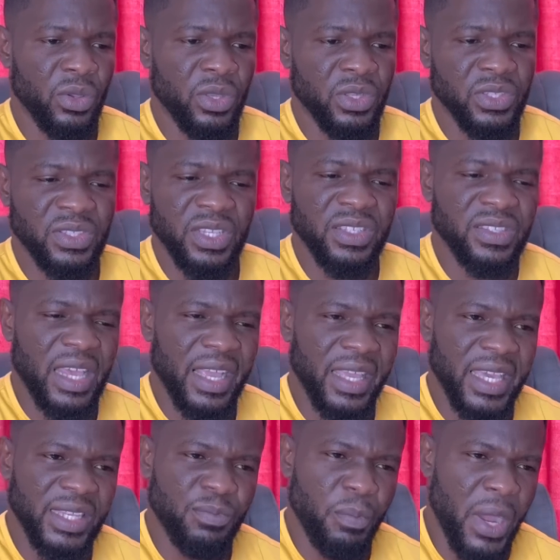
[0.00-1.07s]
Since I
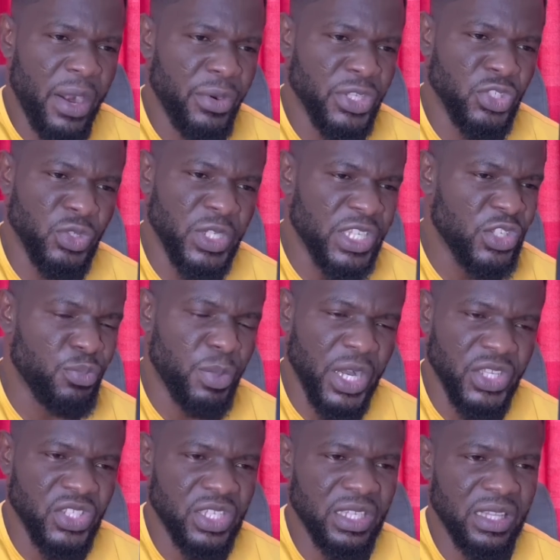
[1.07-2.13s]
get married to this
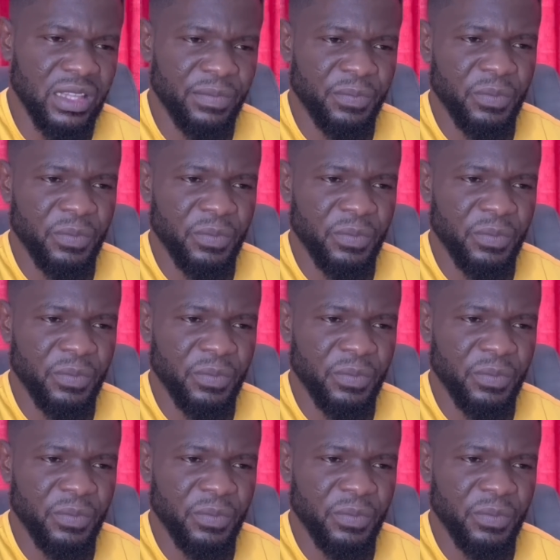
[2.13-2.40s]
person,